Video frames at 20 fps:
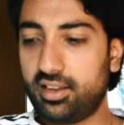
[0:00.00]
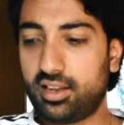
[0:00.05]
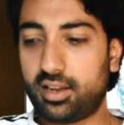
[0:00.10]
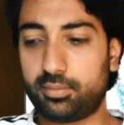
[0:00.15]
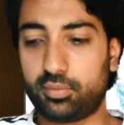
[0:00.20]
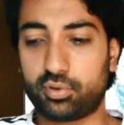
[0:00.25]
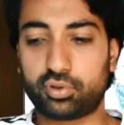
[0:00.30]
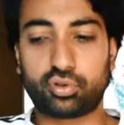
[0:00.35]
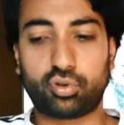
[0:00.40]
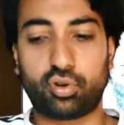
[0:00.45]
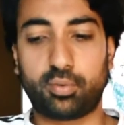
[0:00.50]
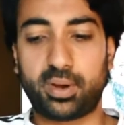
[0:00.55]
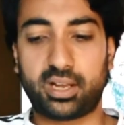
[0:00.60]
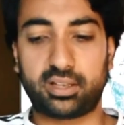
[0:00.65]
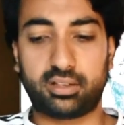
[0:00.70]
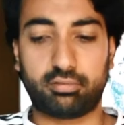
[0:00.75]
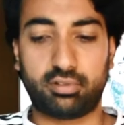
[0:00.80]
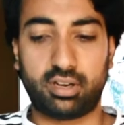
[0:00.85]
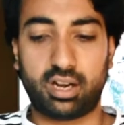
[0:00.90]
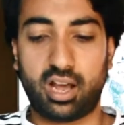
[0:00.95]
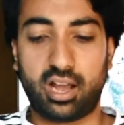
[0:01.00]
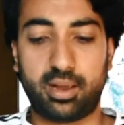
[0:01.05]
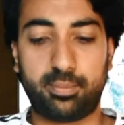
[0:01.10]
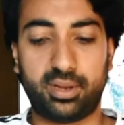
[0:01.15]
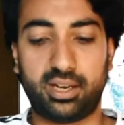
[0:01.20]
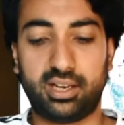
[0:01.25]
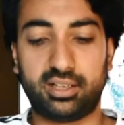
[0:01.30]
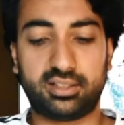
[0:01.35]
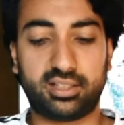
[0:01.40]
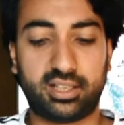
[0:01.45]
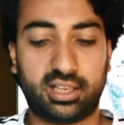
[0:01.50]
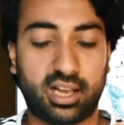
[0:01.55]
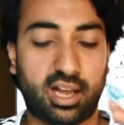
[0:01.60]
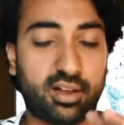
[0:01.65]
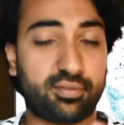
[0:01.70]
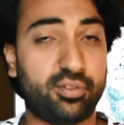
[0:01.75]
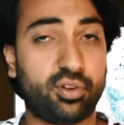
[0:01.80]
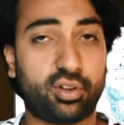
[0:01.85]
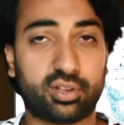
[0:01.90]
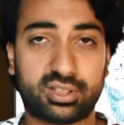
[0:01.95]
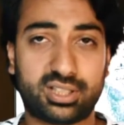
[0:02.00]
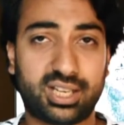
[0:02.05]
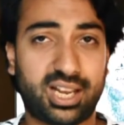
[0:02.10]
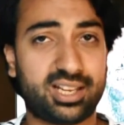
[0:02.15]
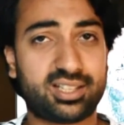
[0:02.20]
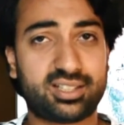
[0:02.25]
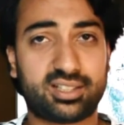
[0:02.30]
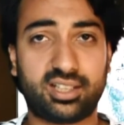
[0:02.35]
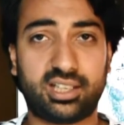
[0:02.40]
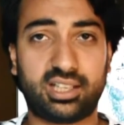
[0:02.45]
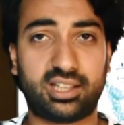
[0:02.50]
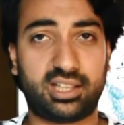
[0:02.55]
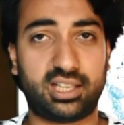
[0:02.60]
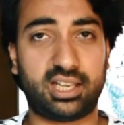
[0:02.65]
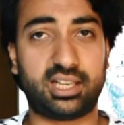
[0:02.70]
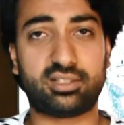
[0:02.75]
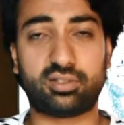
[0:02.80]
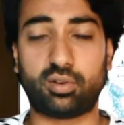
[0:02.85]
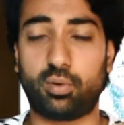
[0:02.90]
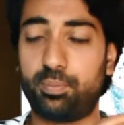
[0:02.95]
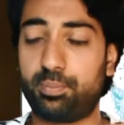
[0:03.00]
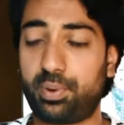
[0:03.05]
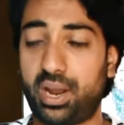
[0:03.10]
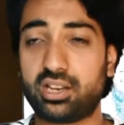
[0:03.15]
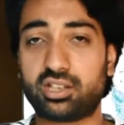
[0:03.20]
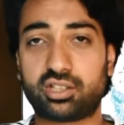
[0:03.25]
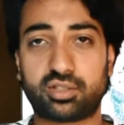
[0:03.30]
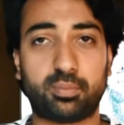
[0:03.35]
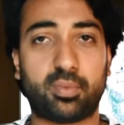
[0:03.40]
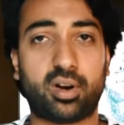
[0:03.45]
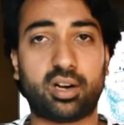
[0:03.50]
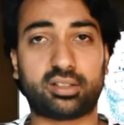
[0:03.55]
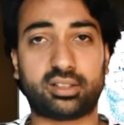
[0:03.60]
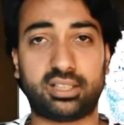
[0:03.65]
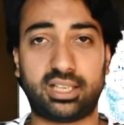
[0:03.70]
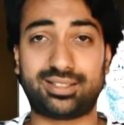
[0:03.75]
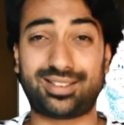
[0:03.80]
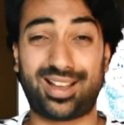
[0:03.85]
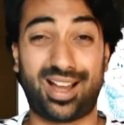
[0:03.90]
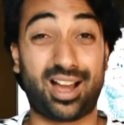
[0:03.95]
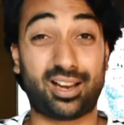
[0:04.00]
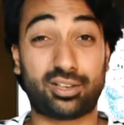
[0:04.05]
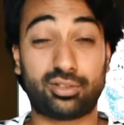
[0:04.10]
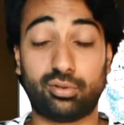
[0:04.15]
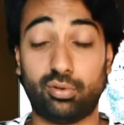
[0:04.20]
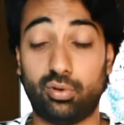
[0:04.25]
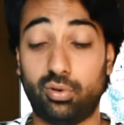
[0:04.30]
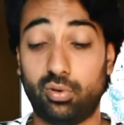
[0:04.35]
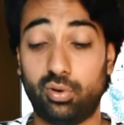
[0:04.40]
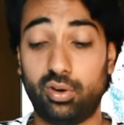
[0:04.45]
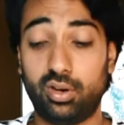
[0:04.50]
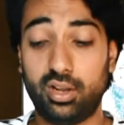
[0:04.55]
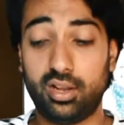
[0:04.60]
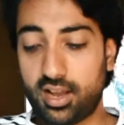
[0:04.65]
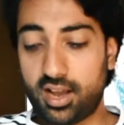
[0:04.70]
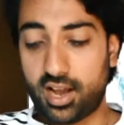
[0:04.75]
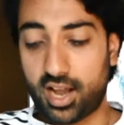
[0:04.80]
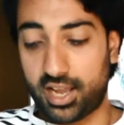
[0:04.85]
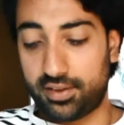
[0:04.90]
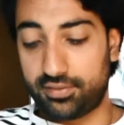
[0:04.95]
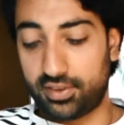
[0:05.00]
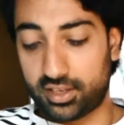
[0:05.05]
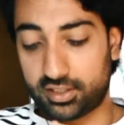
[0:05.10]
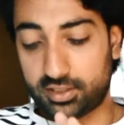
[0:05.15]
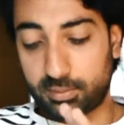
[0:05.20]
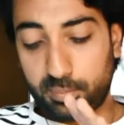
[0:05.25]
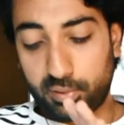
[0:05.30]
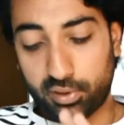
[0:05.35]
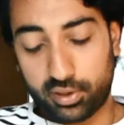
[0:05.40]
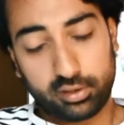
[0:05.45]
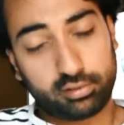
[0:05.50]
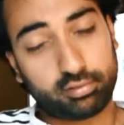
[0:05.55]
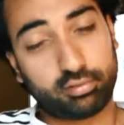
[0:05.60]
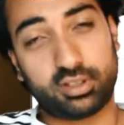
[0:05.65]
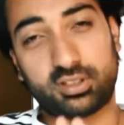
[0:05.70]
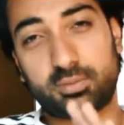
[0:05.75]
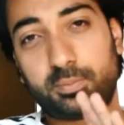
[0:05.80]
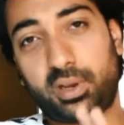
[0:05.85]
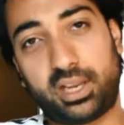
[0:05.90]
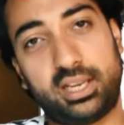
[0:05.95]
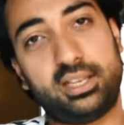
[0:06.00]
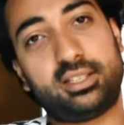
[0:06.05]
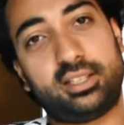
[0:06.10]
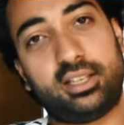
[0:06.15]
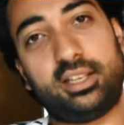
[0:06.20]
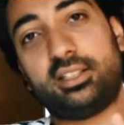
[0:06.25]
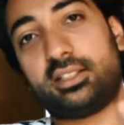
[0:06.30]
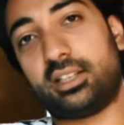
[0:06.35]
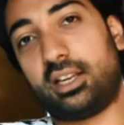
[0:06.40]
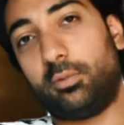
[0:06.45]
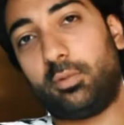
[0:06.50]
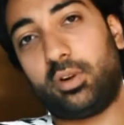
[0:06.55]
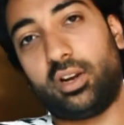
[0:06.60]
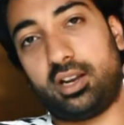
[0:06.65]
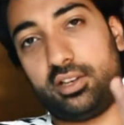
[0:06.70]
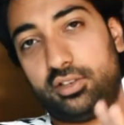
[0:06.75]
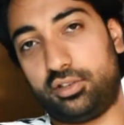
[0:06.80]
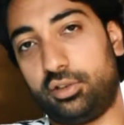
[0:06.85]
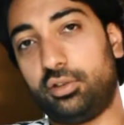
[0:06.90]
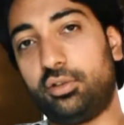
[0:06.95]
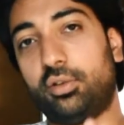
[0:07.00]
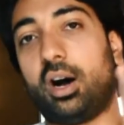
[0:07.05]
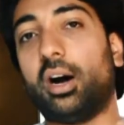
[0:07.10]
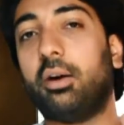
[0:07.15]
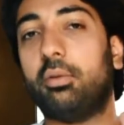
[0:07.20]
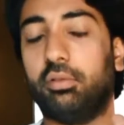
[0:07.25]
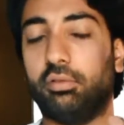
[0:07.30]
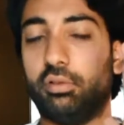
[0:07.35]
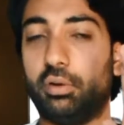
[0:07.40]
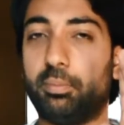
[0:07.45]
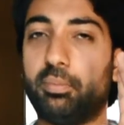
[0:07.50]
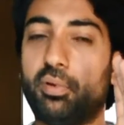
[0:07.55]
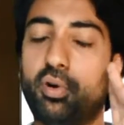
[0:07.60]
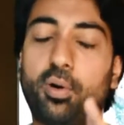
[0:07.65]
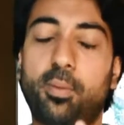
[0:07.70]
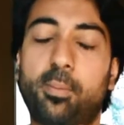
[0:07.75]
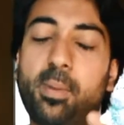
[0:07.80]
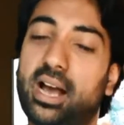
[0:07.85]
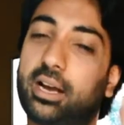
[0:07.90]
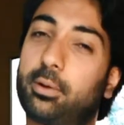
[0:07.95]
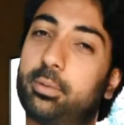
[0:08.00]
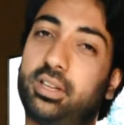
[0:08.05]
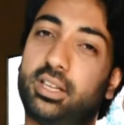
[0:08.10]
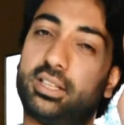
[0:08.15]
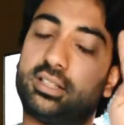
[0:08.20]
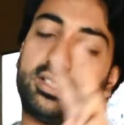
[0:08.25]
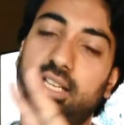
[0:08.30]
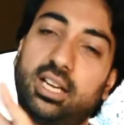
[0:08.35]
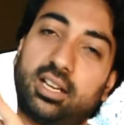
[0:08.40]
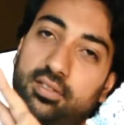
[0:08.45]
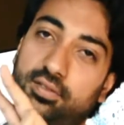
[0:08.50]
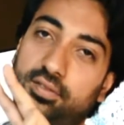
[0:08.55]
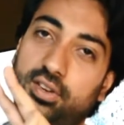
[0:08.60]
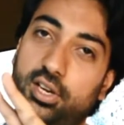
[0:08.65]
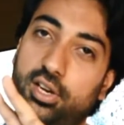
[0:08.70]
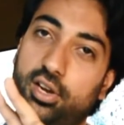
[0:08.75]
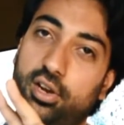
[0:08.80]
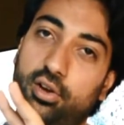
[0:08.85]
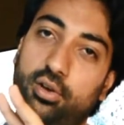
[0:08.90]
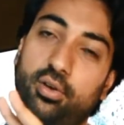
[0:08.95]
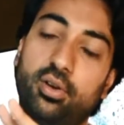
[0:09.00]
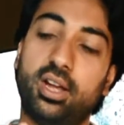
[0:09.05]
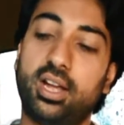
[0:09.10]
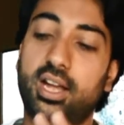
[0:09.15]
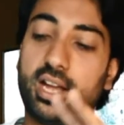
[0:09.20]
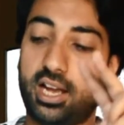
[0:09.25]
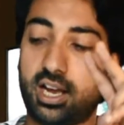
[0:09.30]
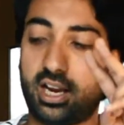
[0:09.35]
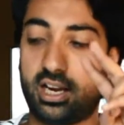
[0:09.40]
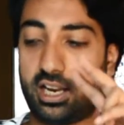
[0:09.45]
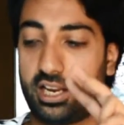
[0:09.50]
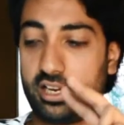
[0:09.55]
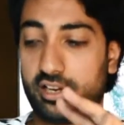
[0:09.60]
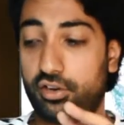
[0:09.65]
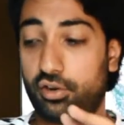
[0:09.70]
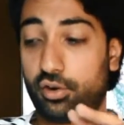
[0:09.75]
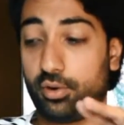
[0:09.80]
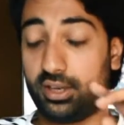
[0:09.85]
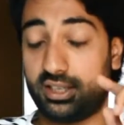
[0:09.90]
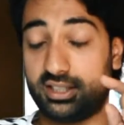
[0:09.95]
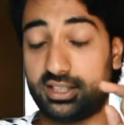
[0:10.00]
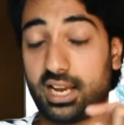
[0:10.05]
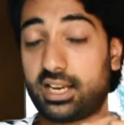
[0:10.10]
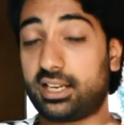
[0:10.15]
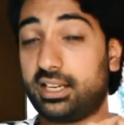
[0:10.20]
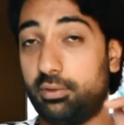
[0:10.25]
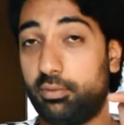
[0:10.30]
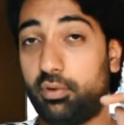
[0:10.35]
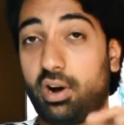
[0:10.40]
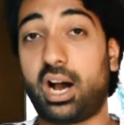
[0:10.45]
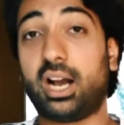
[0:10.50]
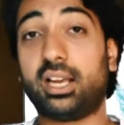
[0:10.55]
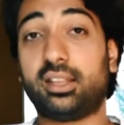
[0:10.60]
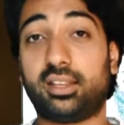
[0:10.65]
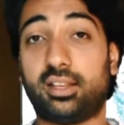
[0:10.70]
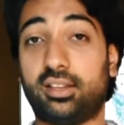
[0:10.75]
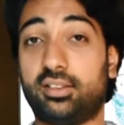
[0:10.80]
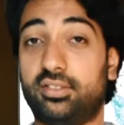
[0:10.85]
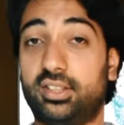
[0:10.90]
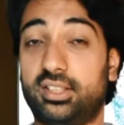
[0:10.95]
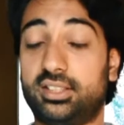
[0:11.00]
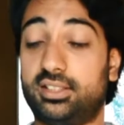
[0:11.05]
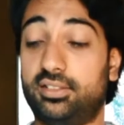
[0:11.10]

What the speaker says: I'm not sure about the reliability. I've not tested this or benchmarked this at all. I have yet to put it through its paces, and when I do, I will report back with a second video and let you know exactly what I think of this